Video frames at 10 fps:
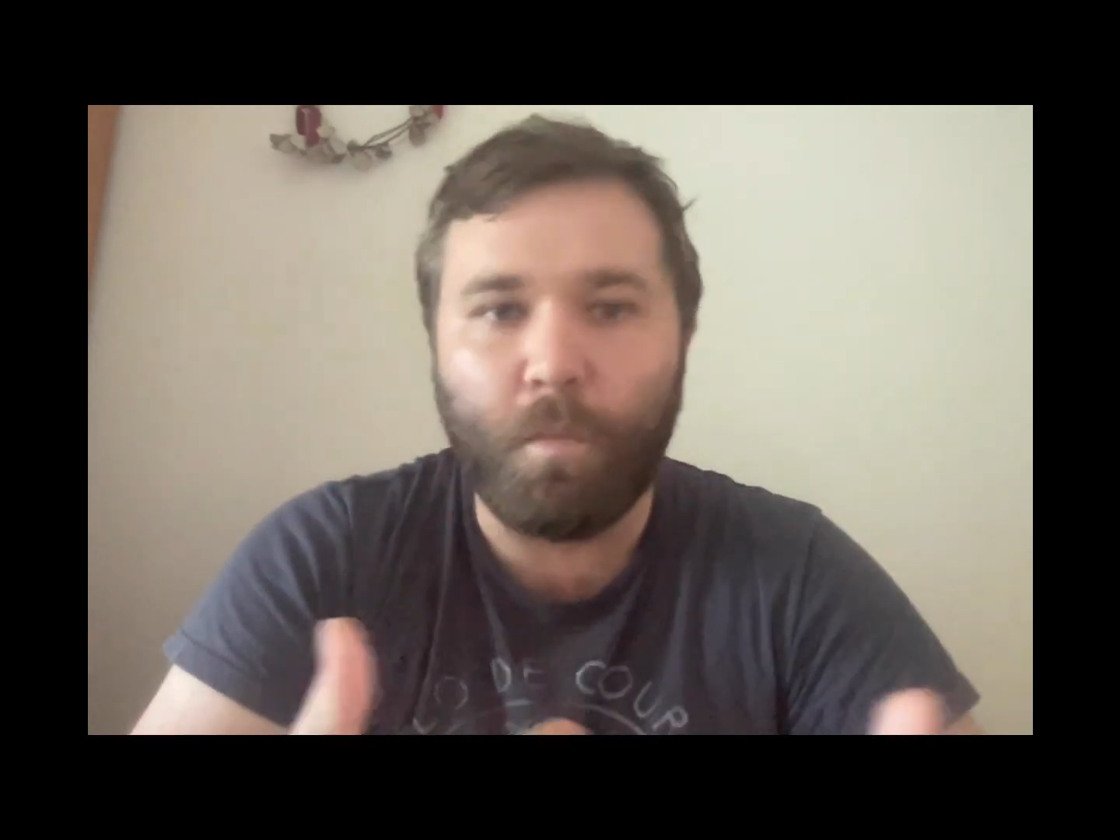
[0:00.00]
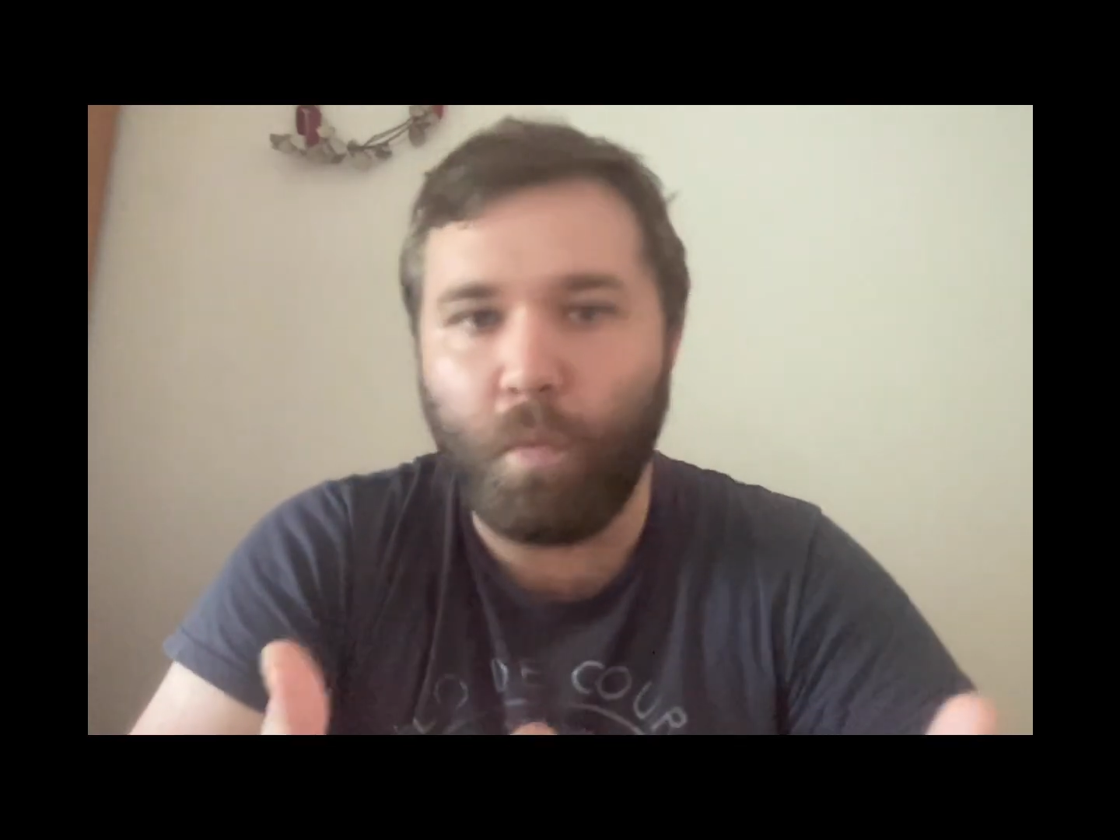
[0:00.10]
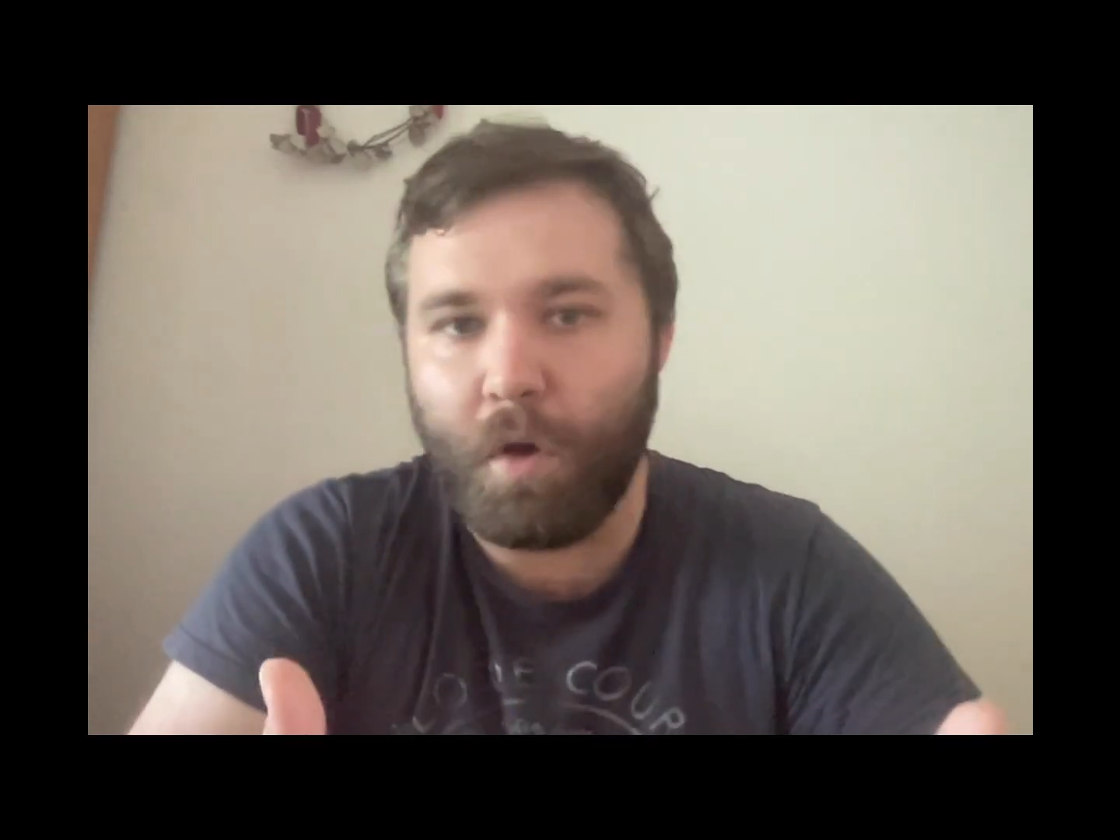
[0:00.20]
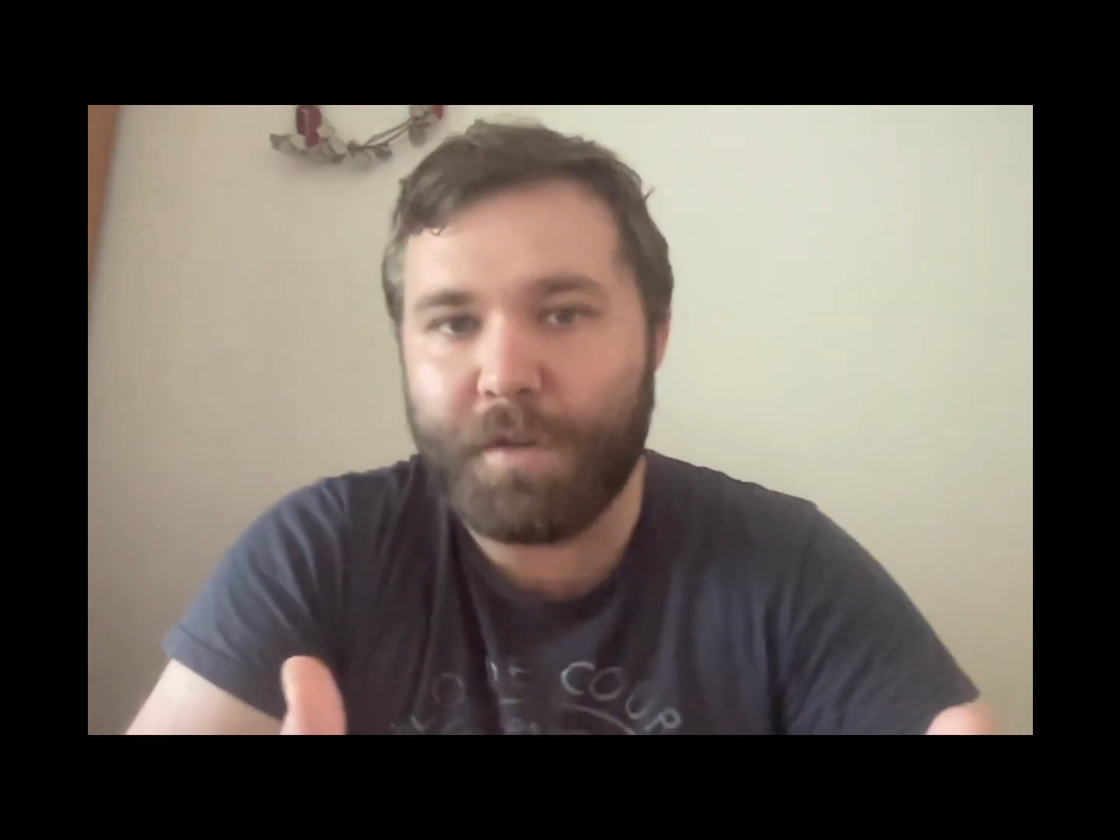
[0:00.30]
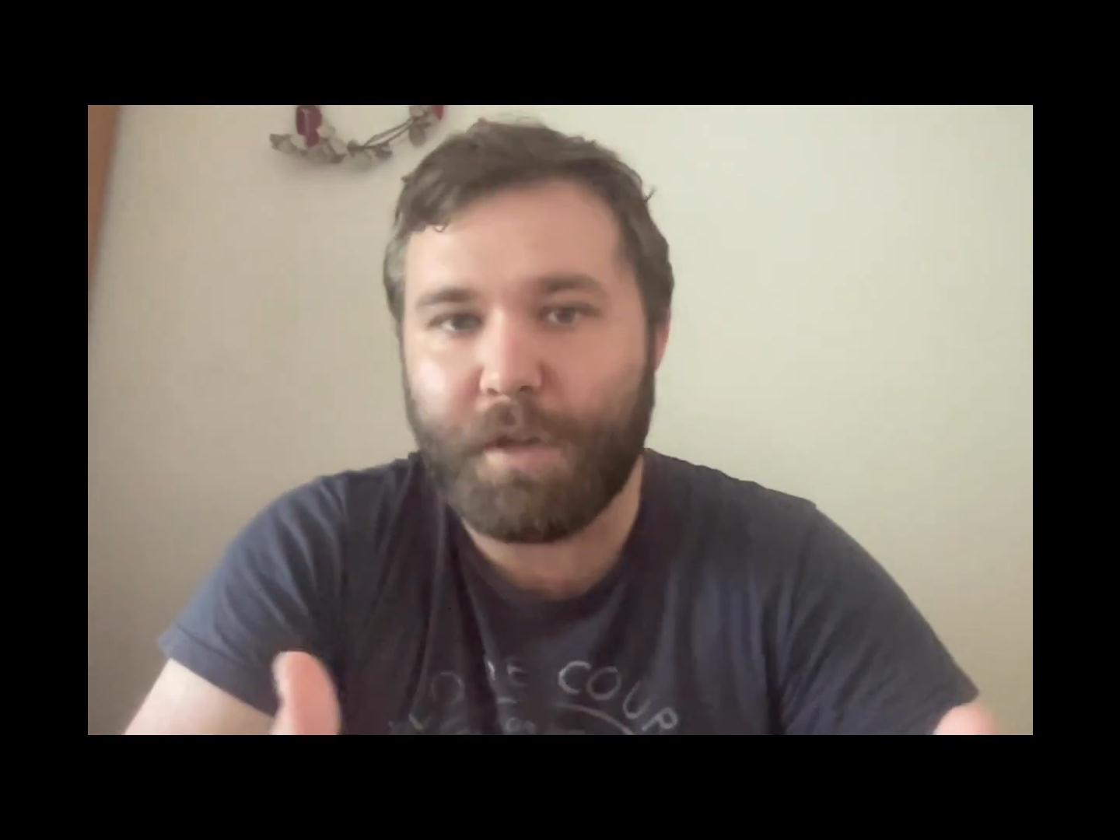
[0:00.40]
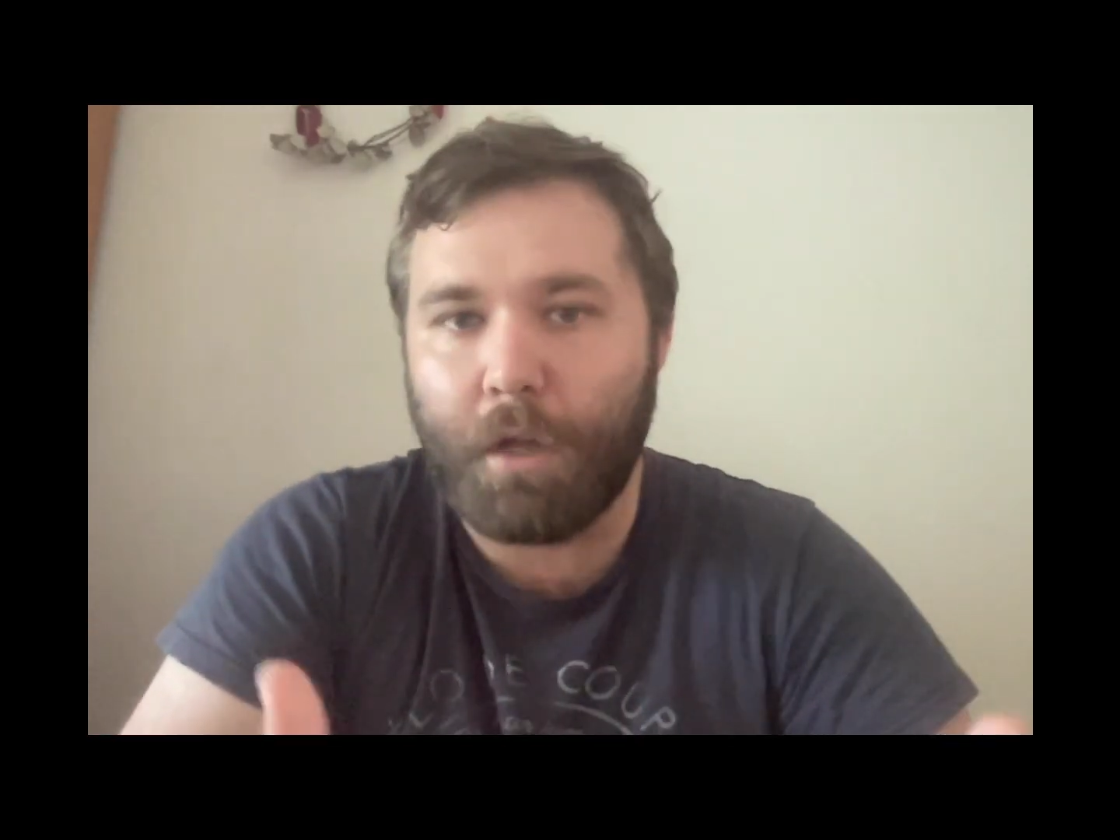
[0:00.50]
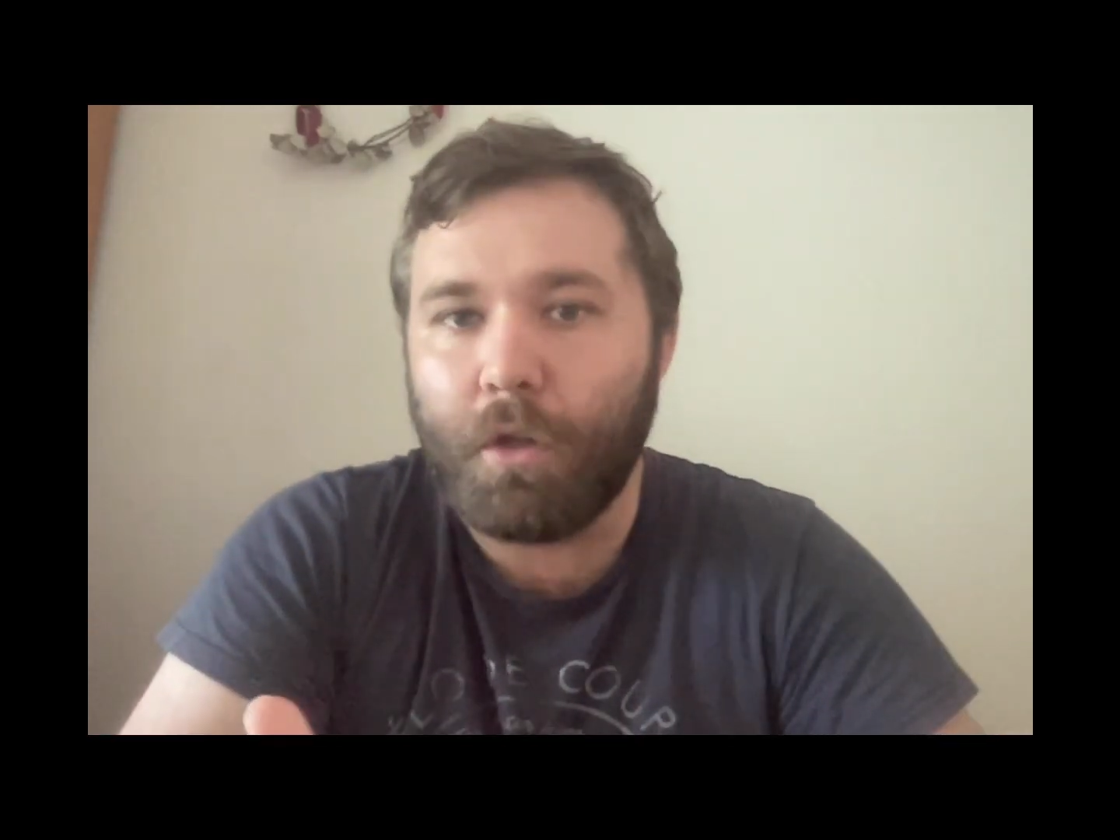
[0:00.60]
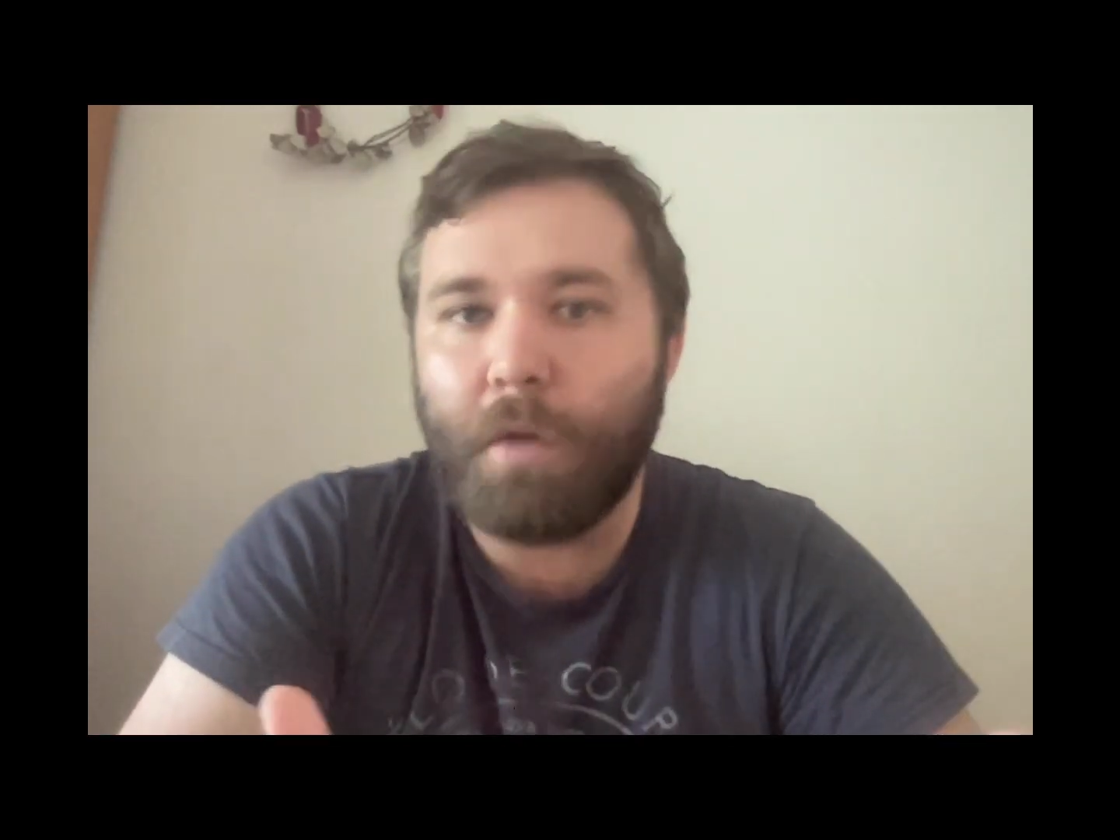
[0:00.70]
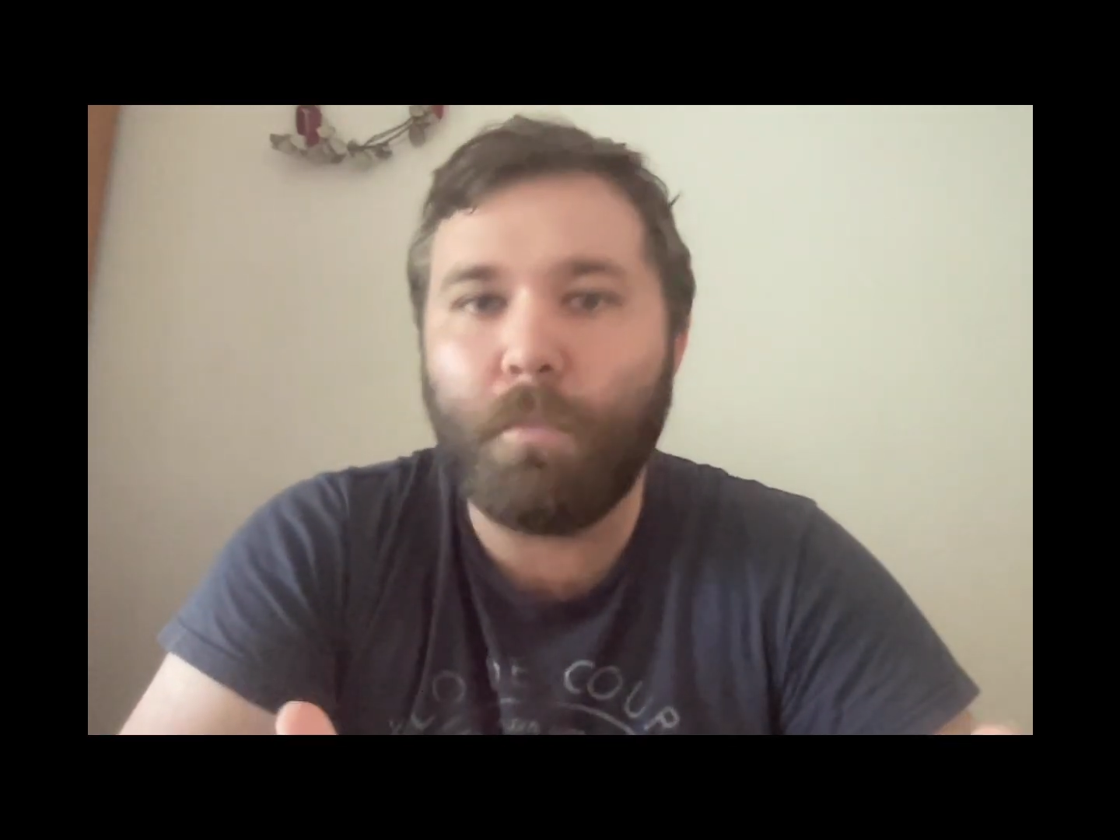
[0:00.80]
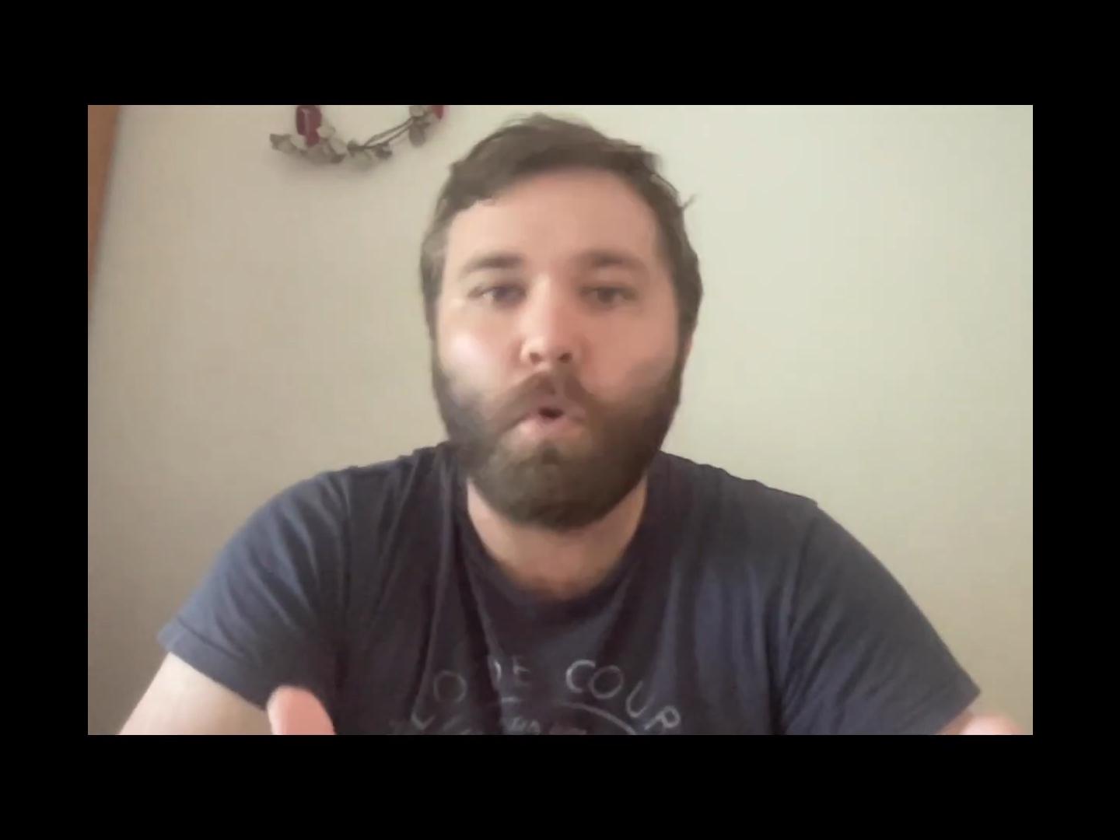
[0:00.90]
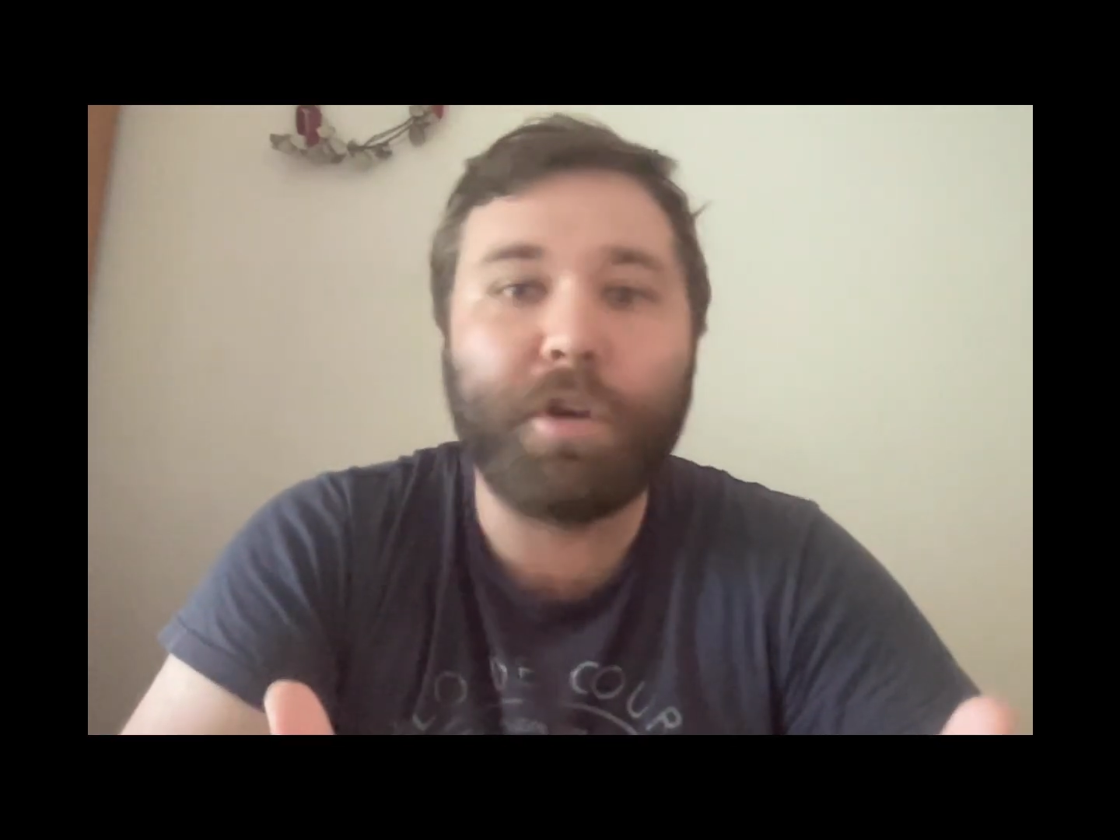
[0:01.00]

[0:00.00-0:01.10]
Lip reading: was a lot more